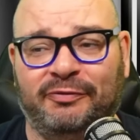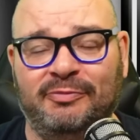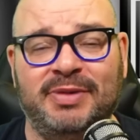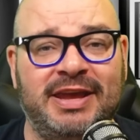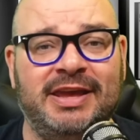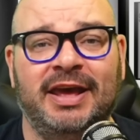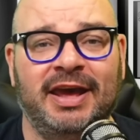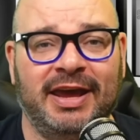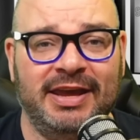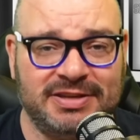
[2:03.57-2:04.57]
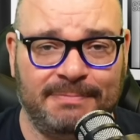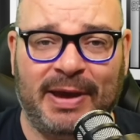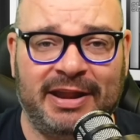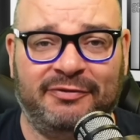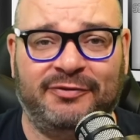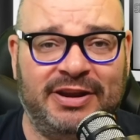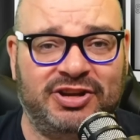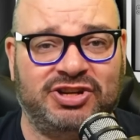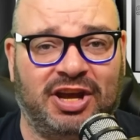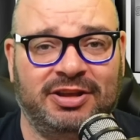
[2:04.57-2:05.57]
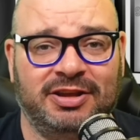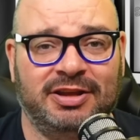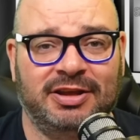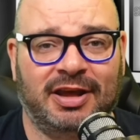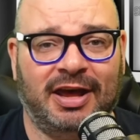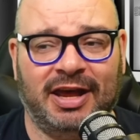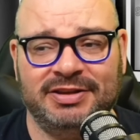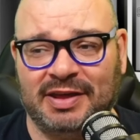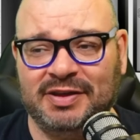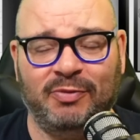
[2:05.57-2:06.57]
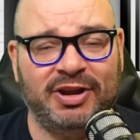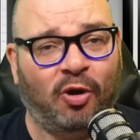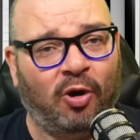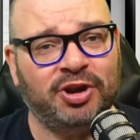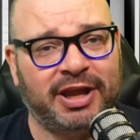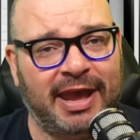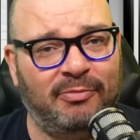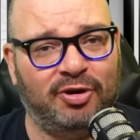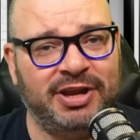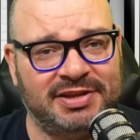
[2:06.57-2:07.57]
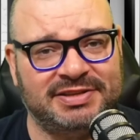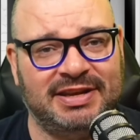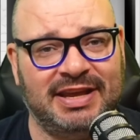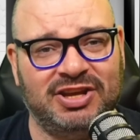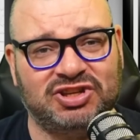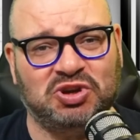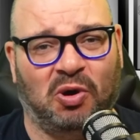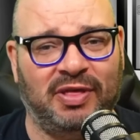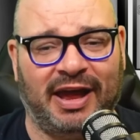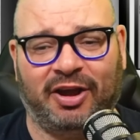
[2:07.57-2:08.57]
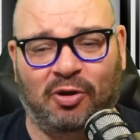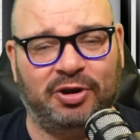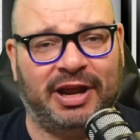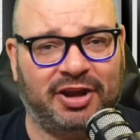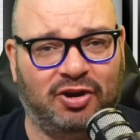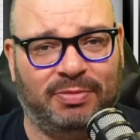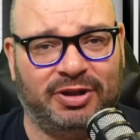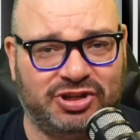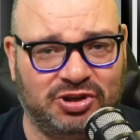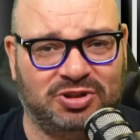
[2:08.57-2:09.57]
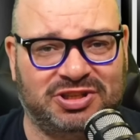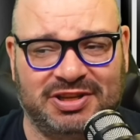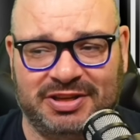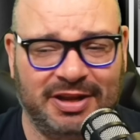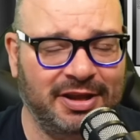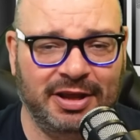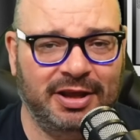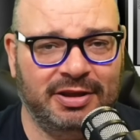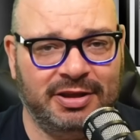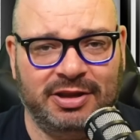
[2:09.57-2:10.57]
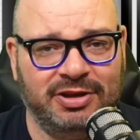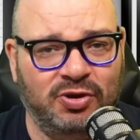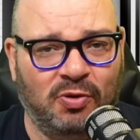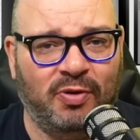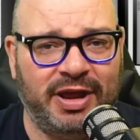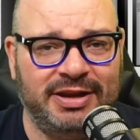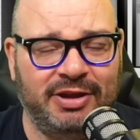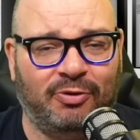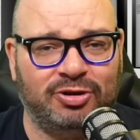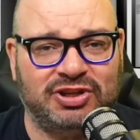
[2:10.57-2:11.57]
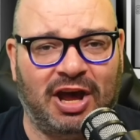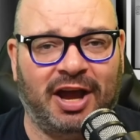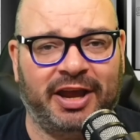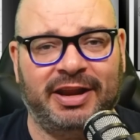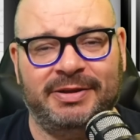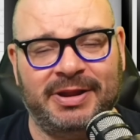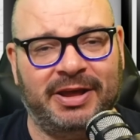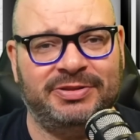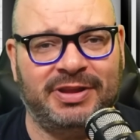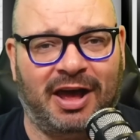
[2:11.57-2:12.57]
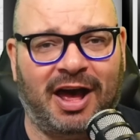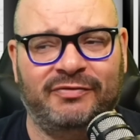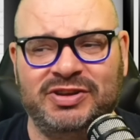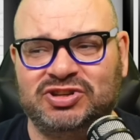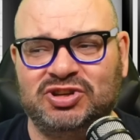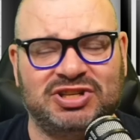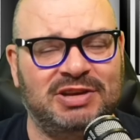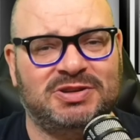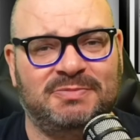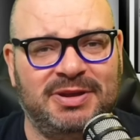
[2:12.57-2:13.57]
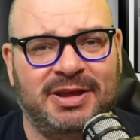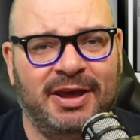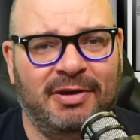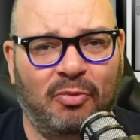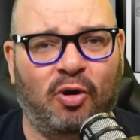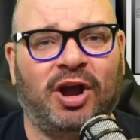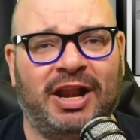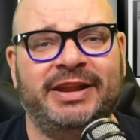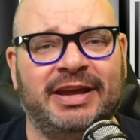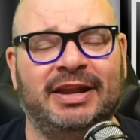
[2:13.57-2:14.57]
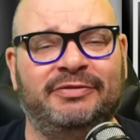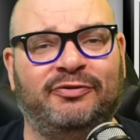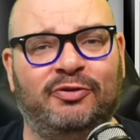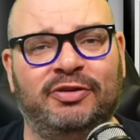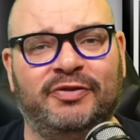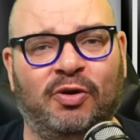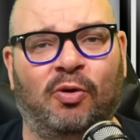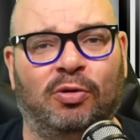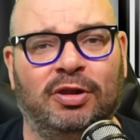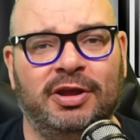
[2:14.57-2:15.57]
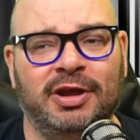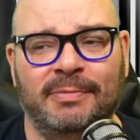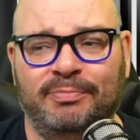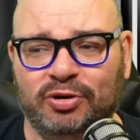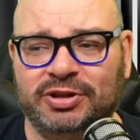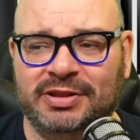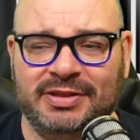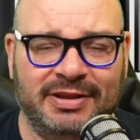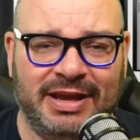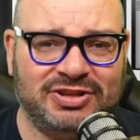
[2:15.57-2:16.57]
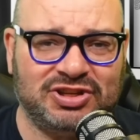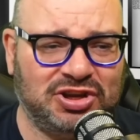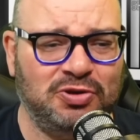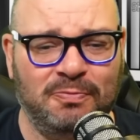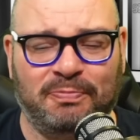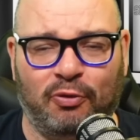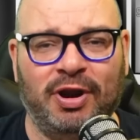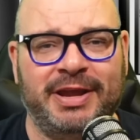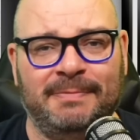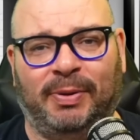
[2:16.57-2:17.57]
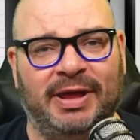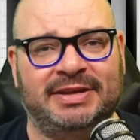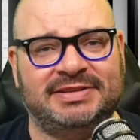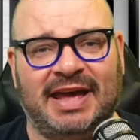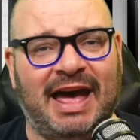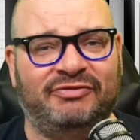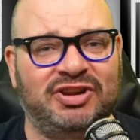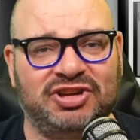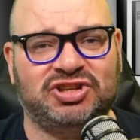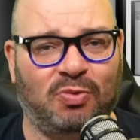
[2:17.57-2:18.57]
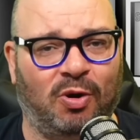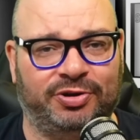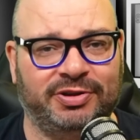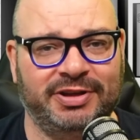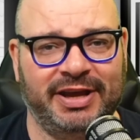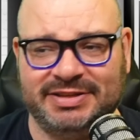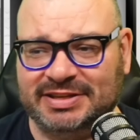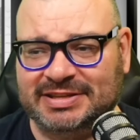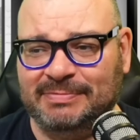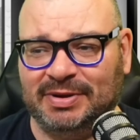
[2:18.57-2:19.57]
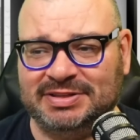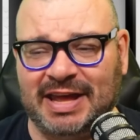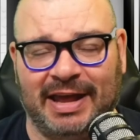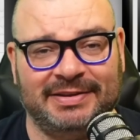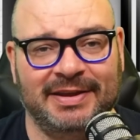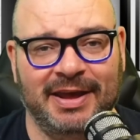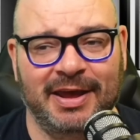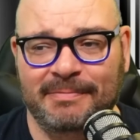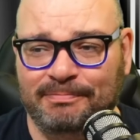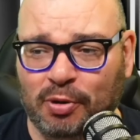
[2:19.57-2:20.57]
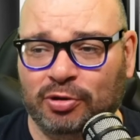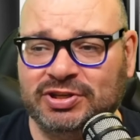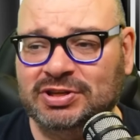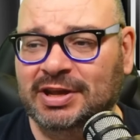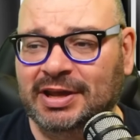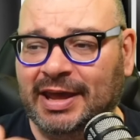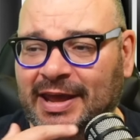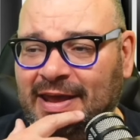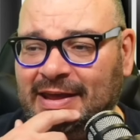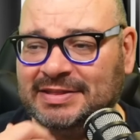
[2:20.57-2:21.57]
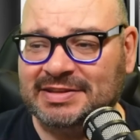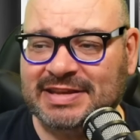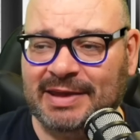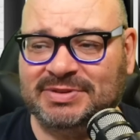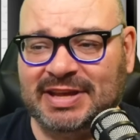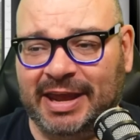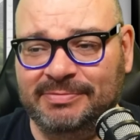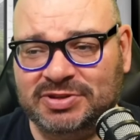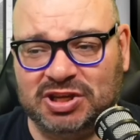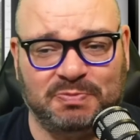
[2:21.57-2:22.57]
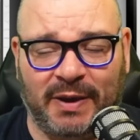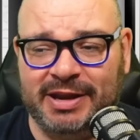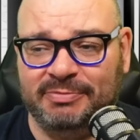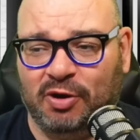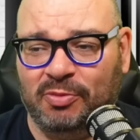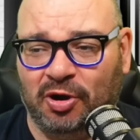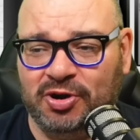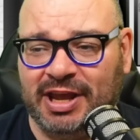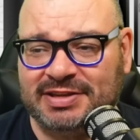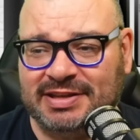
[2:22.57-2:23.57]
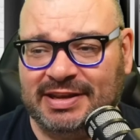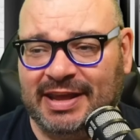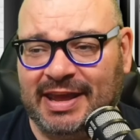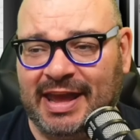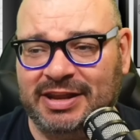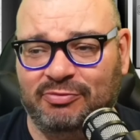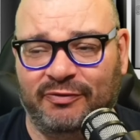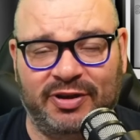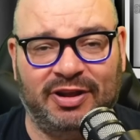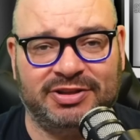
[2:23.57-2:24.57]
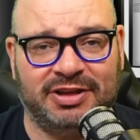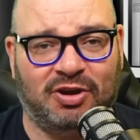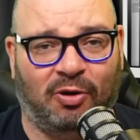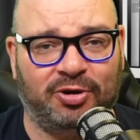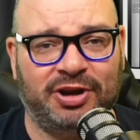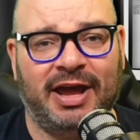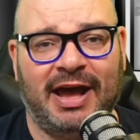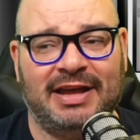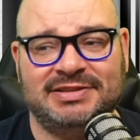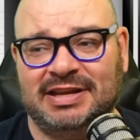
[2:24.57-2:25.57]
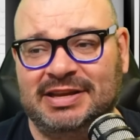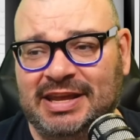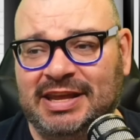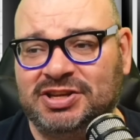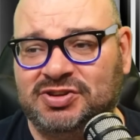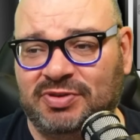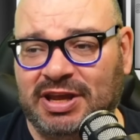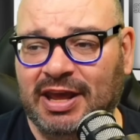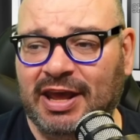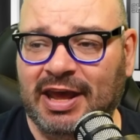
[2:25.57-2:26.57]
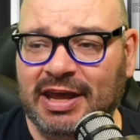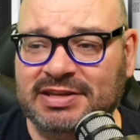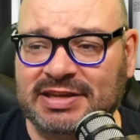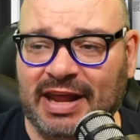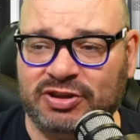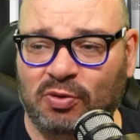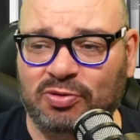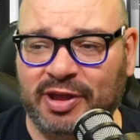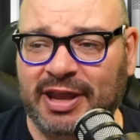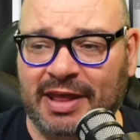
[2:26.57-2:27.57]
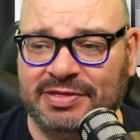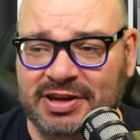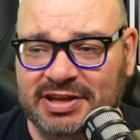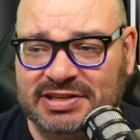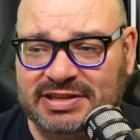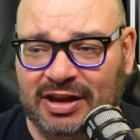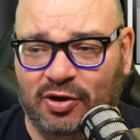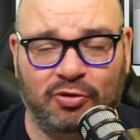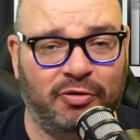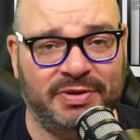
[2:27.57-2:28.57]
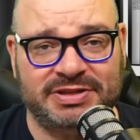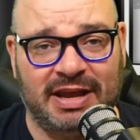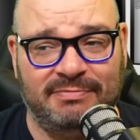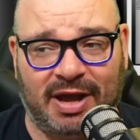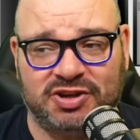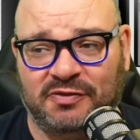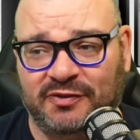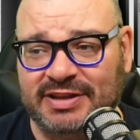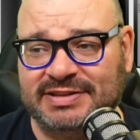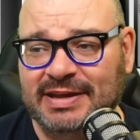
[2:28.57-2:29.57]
me, he's a better finisher. And I think when Gordon came on yesterday, you saw that Gordon had a couple of shots that nowhere near on target, and Harvey's just seems to be more clinical in front of goal. But it's two brilliant players to have in your squad. It's as simple as that. But at the same time, despite him coming on yesterday, Eddie revealed that Gordon has a knee injury. He said, I don't think Anthony is still 100% match fit.